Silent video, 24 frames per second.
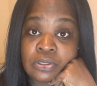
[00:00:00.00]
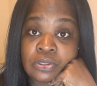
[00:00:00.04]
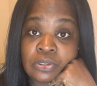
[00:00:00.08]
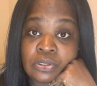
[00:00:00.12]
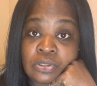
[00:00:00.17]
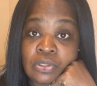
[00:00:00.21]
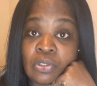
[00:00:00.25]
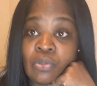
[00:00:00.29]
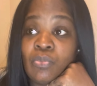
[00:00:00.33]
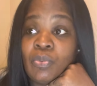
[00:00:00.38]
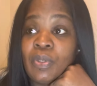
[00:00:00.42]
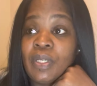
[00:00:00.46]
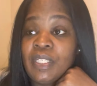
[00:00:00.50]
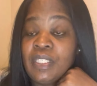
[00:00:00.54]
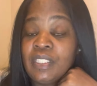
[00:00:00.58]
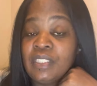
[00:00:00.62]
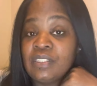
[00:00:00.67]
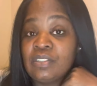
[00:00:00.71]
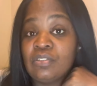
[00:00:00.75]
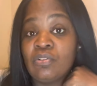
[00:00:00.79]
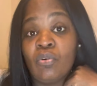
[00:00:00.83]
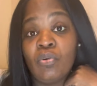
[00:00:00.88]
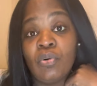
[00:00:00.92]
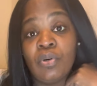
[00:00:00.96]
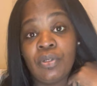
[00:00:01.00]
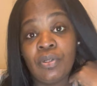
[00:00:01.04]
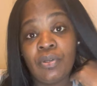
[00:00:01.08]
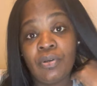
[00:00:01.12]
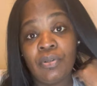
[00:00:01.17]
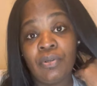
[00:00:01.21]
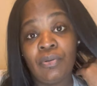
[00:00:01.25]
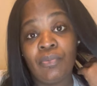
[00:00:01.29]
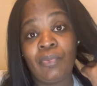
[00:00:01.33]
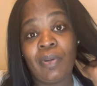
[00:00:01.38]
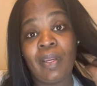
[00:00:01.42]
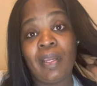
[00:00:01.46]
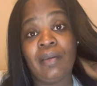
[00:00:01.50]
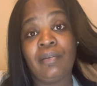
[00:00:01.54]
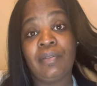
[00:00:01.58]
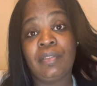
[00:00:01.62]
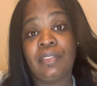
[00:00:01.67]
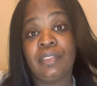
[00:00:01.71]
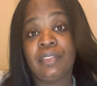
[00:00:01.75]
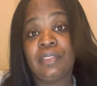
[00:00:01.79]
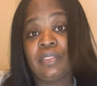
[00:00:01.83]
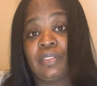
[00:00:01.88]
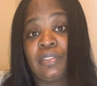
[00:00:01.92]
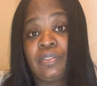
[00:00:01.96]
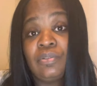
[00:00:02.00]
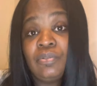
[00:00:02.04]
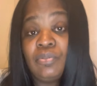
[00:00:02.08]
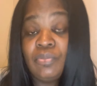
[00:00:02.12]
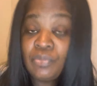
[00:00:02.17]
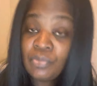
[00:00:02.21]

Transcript: to what is going on around us.